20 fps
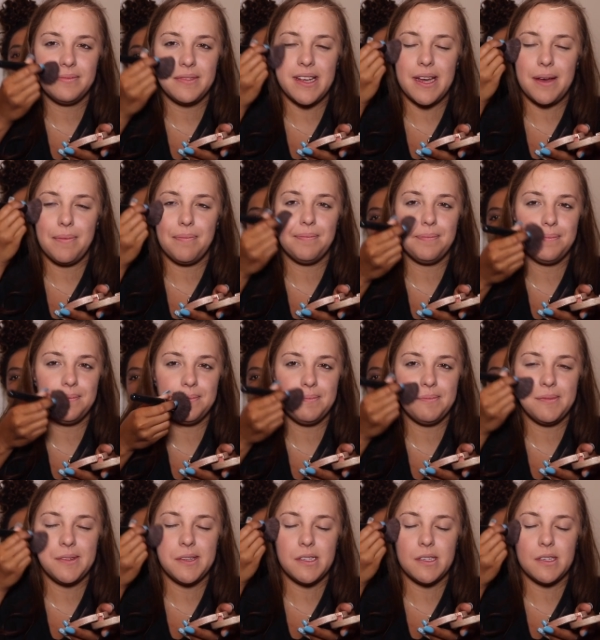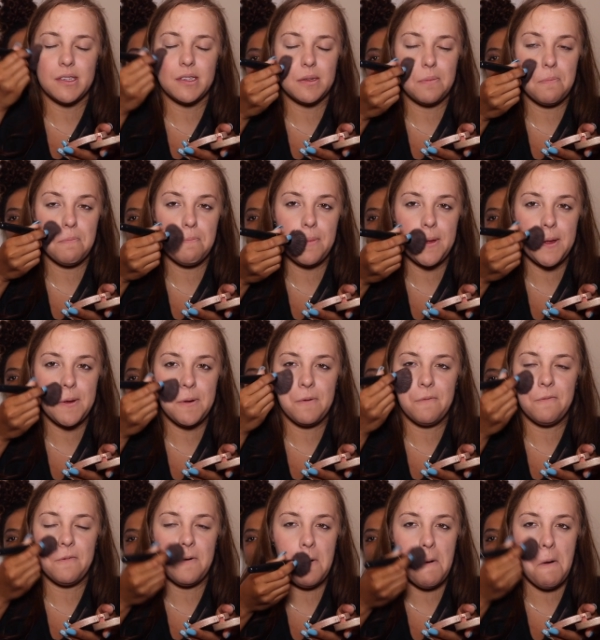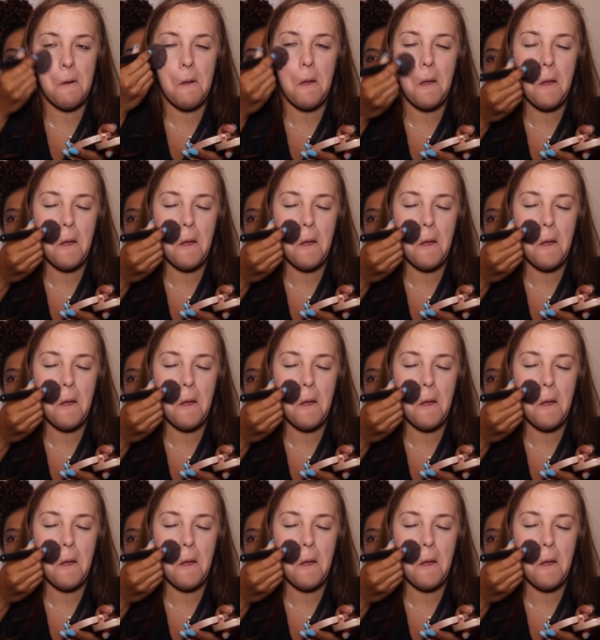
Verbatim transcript: Yep, this is beautiful.